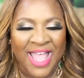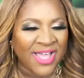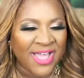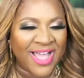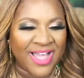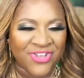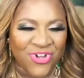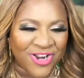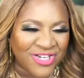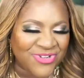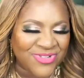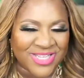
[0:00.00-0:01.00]
You ought to
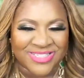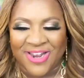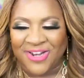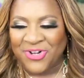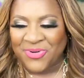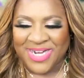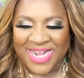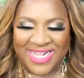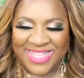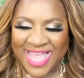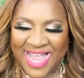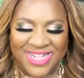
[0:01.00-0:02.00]
do this, I ought to create
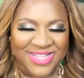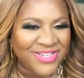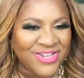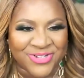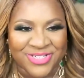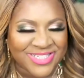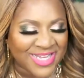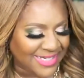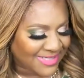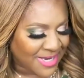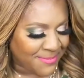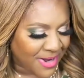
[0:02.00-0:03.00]
that. And, you know, these things
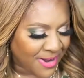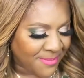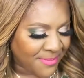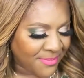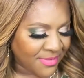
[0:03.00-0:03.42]
come up.